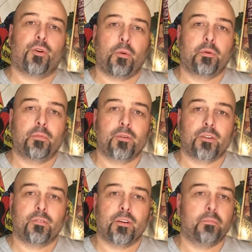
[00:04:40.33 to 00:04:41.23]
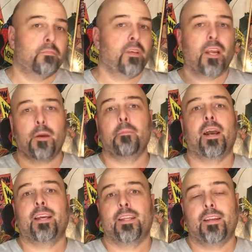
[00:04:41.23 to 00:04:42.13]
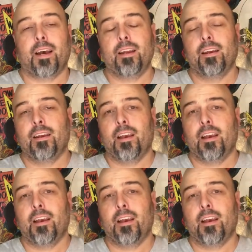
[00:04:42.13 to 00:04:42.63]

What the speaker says: comic books I read, you know, back in the day,